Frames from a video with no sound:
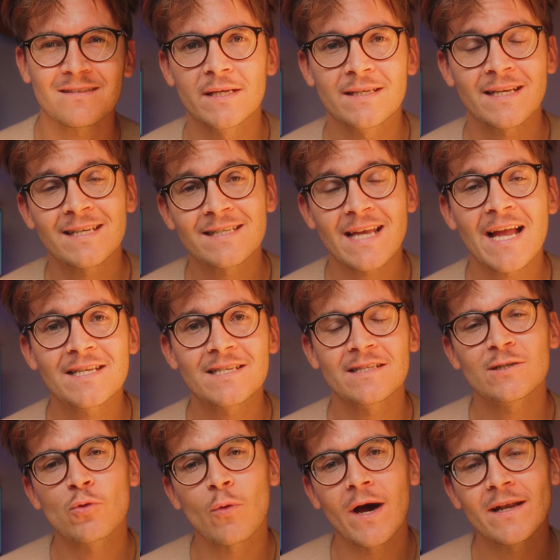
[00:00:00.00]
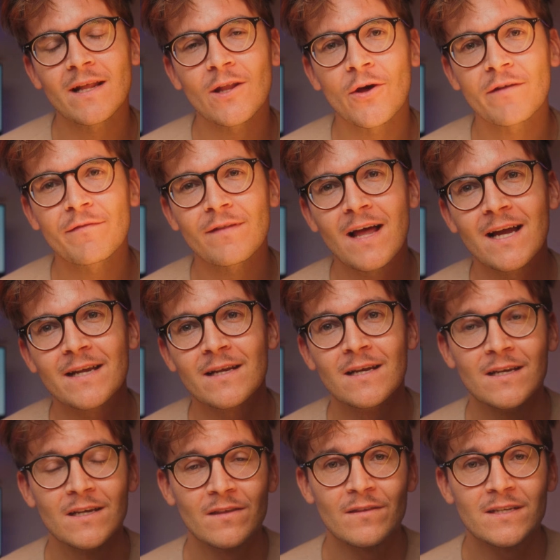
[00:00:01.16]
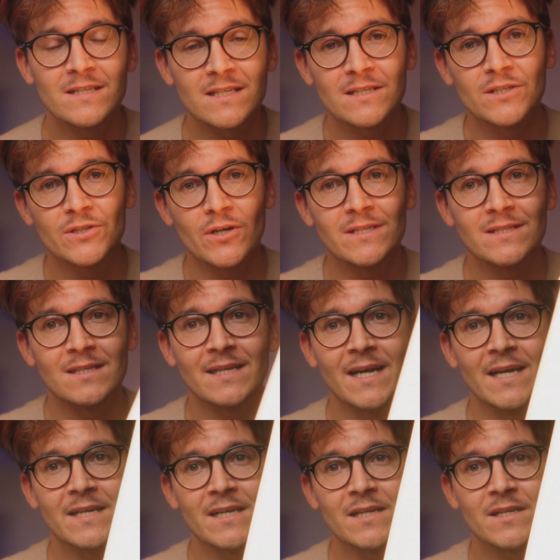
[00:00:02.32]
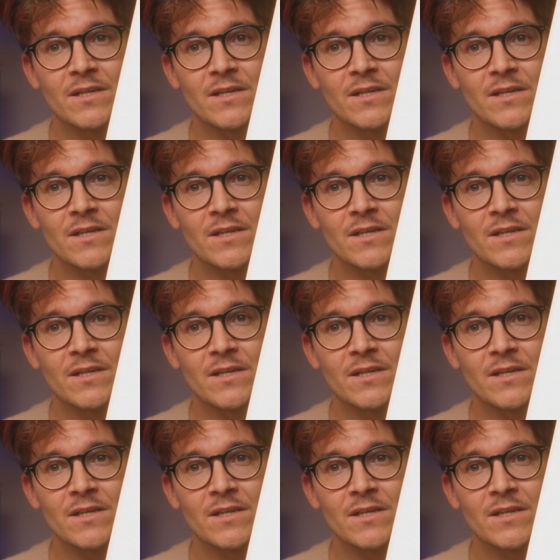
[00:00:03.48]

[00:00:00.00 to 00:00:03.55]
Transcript: it is actually quite a lot of light. This is just the light at